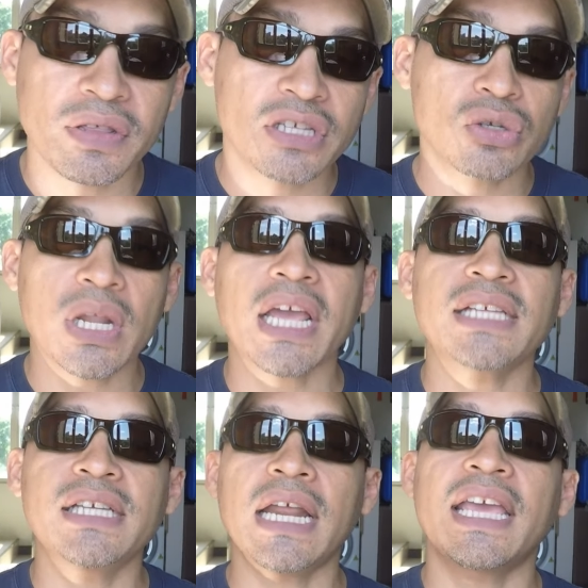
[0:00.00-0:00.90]
Things. So like
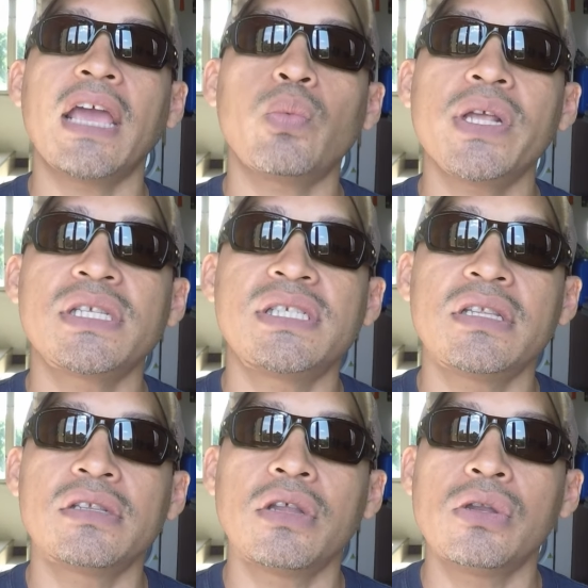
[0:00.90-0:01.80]
I said, I can't wait to
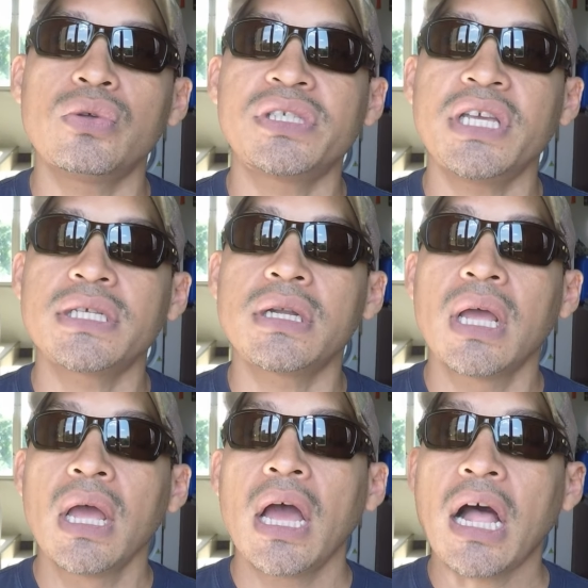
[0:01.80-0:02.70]
see the, the, new
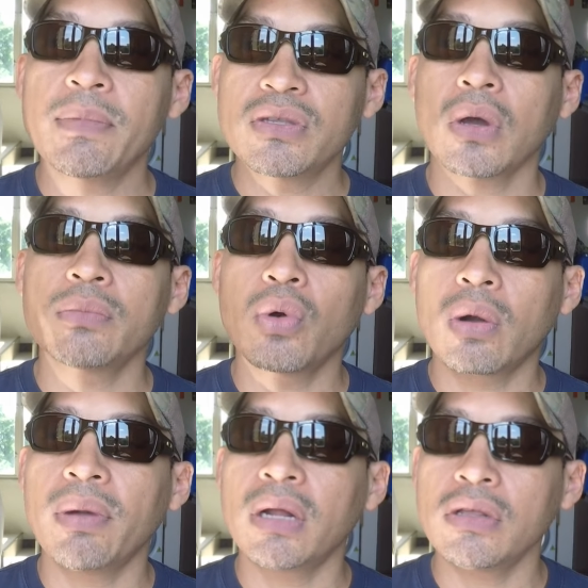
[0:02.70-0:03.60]
season. I'll be talking
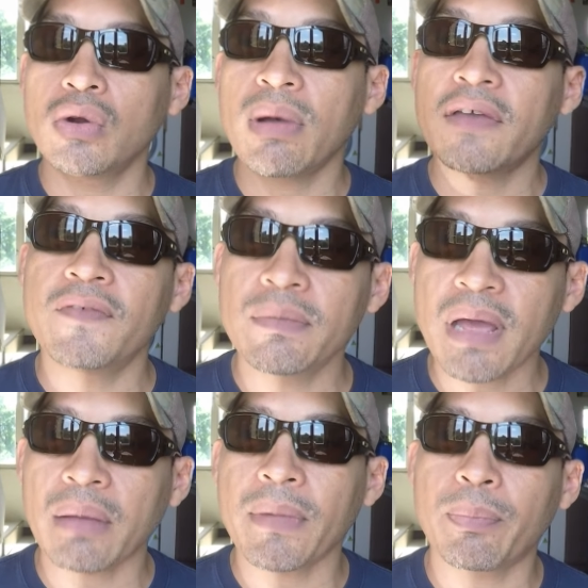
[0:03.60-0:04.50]
more about you know my
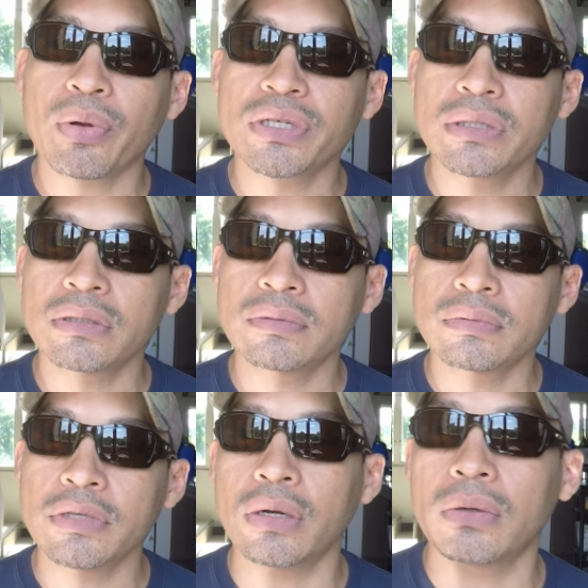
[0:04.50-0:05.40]
feedback, my
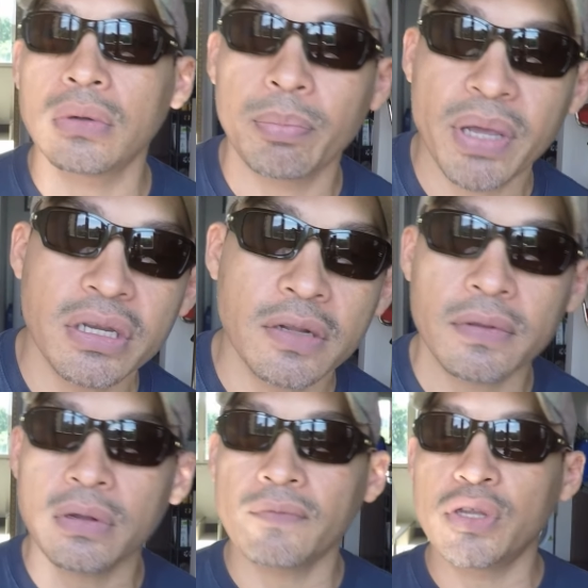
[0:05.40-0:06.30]
personal you know opinion
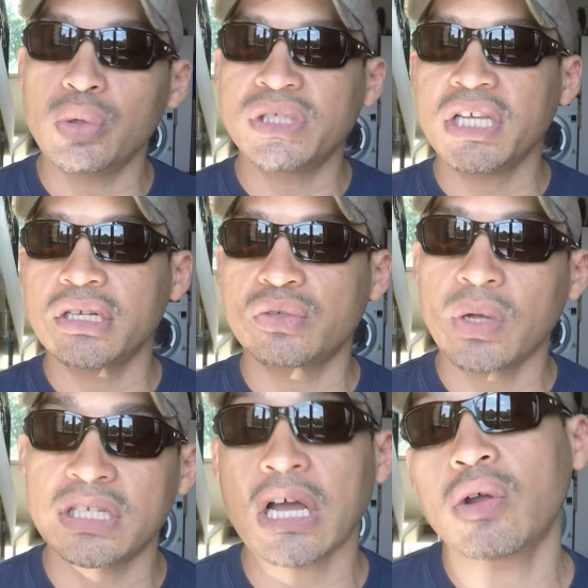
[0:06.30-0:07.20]
of the of the new season as
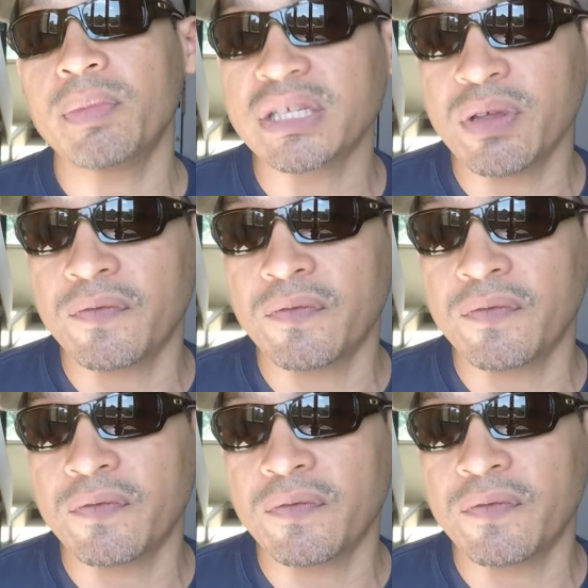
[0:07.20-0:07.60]
well as how it makes